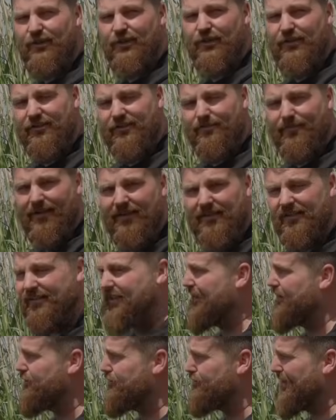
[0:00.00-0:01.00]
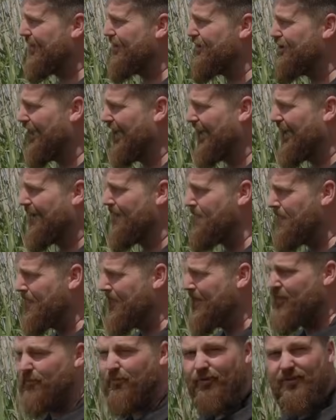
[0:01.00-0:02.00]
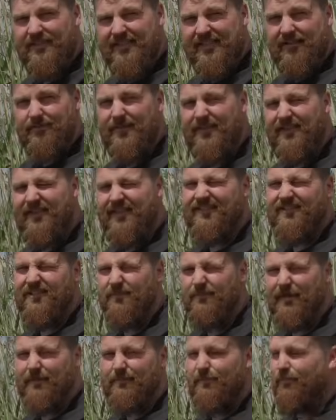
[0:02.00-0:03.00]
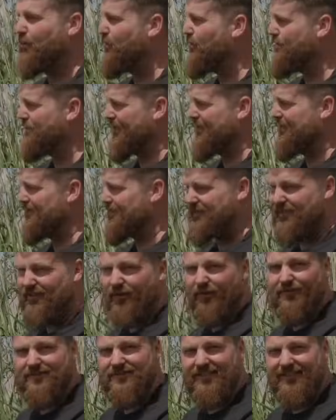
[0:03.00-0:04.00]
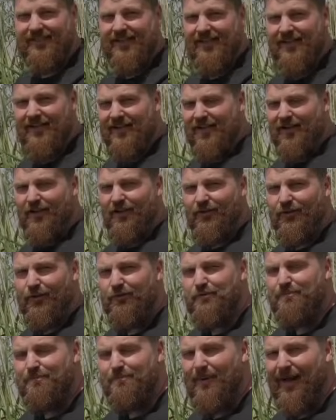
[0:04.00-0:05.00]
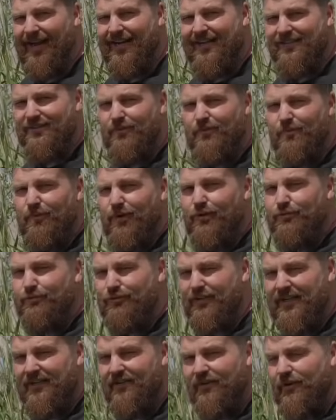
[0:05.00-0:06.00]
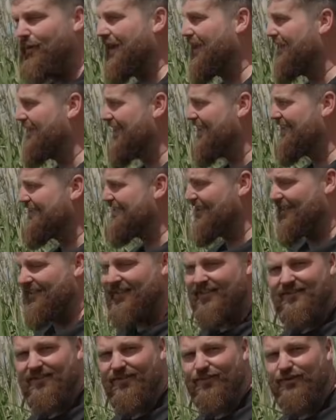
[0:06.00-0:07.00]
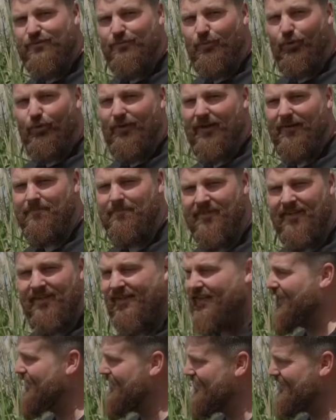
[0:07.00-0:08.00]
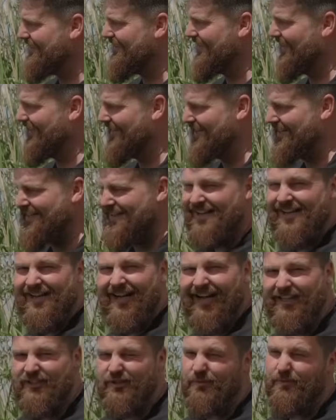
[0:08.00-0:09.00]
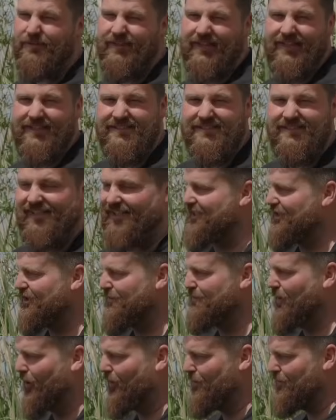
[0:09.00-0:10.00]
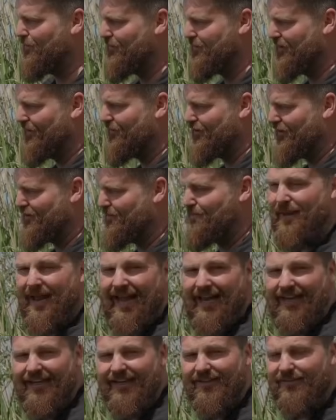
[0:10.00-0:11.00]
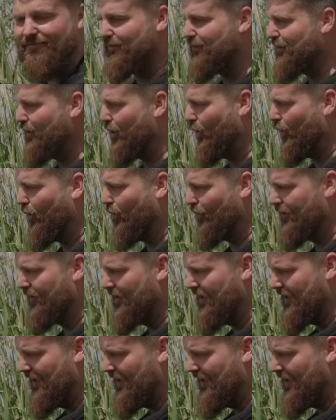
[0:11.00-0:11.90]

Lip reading: earlier in my little rig chat, wanted to give them a little bit more bait. Obviously, those bags worked really well yesterday and into this morning, and as I said, I don't think 6 spoms of just pellet, corn,